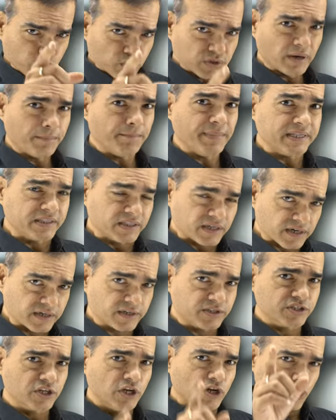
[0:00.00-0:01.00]
to the
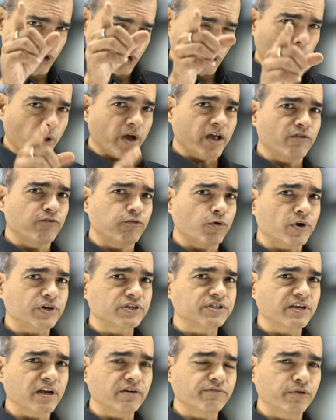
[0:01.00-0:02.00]
methods, loyal for
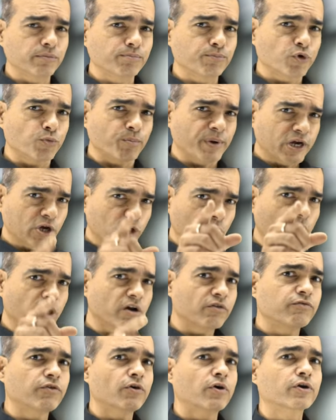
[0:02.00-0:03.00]
self-improvement,
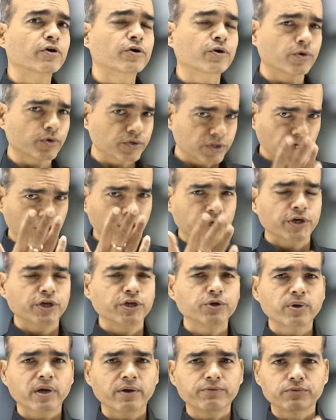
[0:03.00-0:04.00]
loyal for growth.
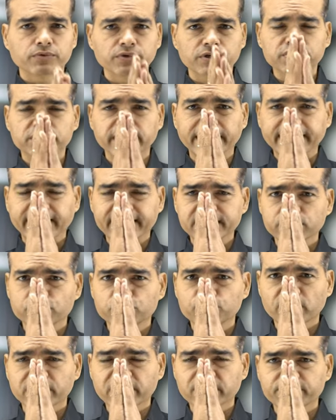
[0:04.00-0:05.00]
You have to decide. As
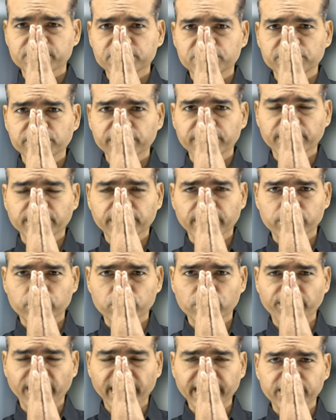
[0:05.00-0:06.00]
usual, namaste and
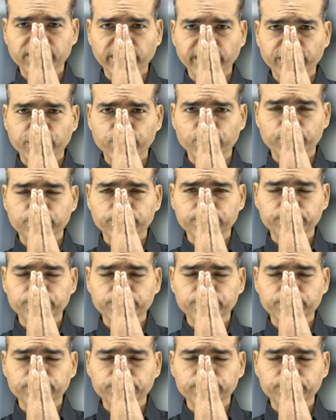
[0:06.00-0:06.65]
goodbye. Thank you.